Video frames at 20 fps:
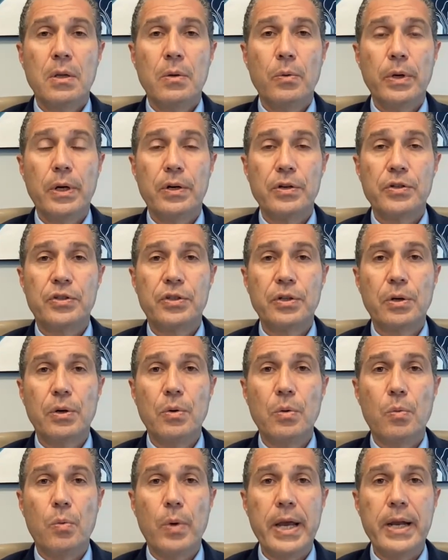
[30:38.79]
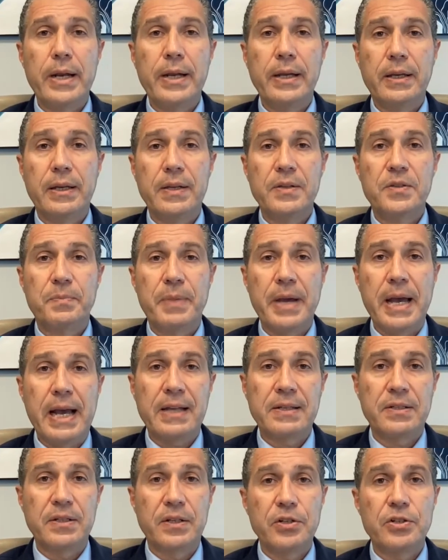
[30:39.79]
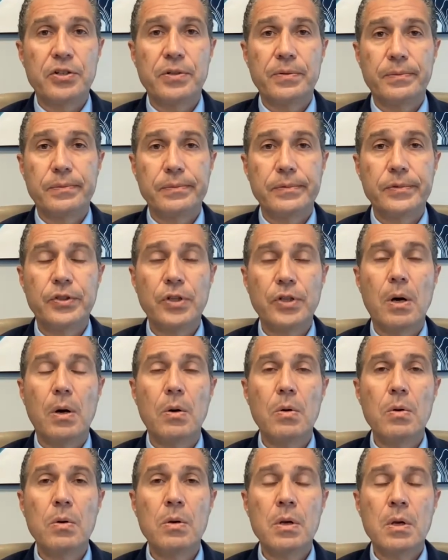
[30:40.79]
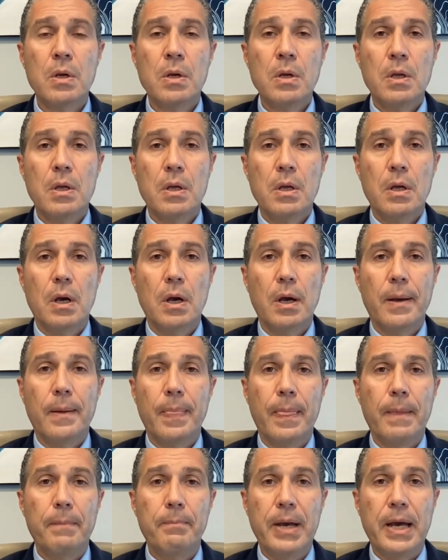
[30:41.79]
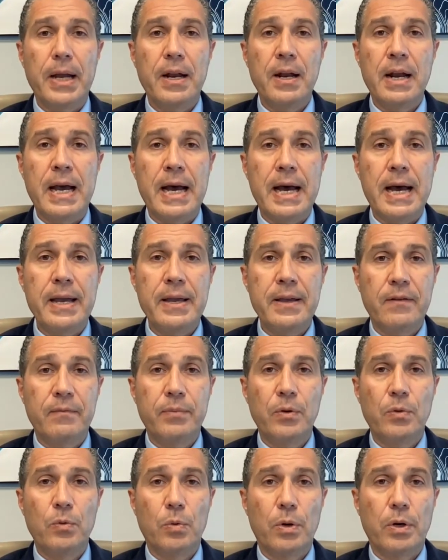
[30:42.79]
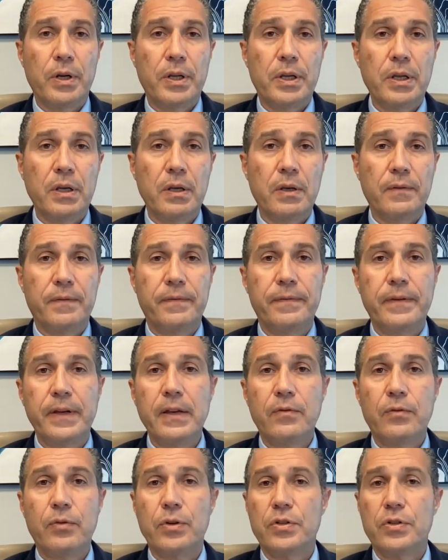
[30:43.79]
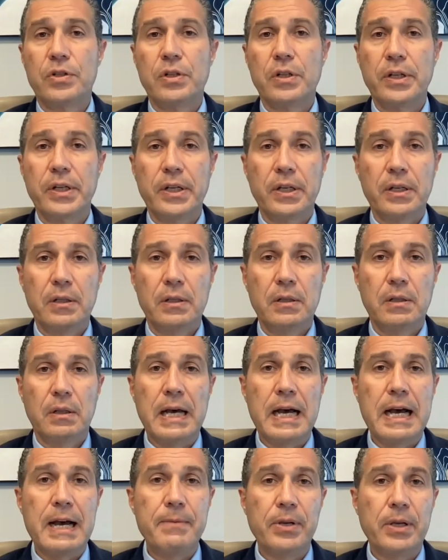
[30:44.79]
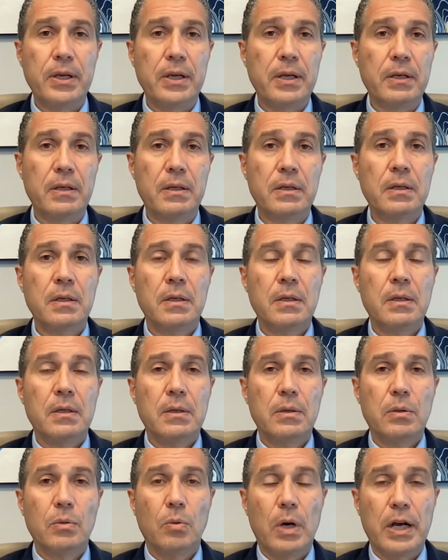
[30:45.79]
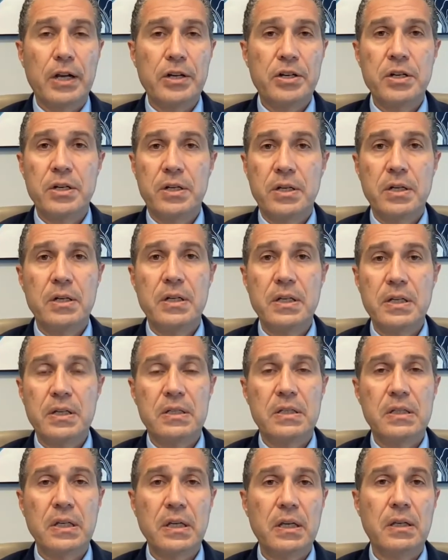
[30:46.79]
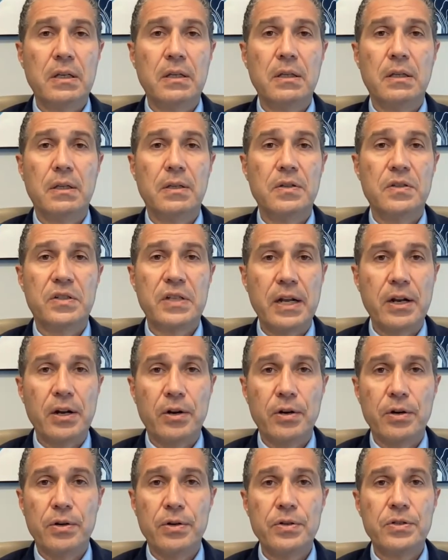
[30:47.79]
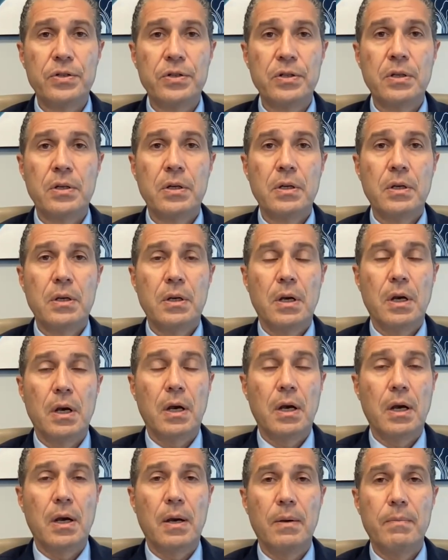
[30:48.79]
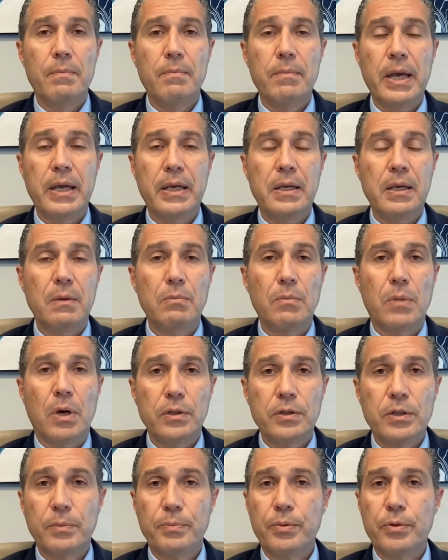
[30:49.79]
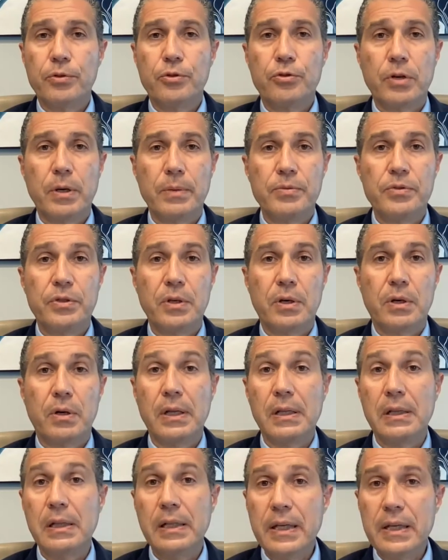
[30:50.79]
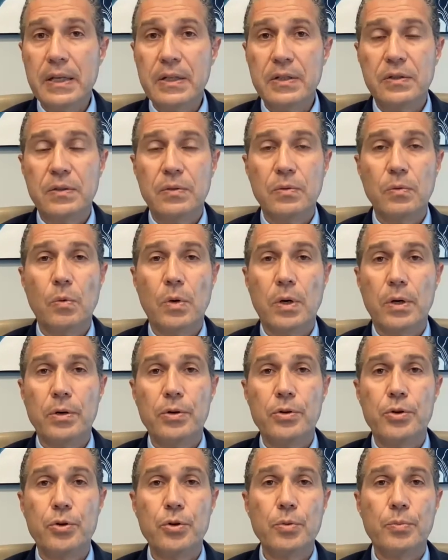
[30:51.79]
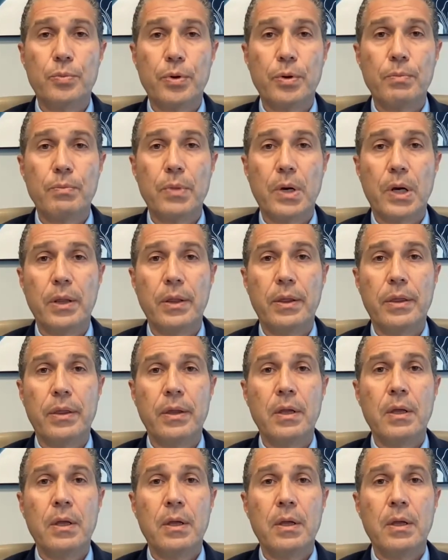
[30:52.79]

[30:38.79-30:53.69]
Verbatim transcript: We are still waiting its passage. So um, Ben and I have been working feverishly, lobbying Washington, D.C., the senators, uh, making multiple trips there, at least one or two per month,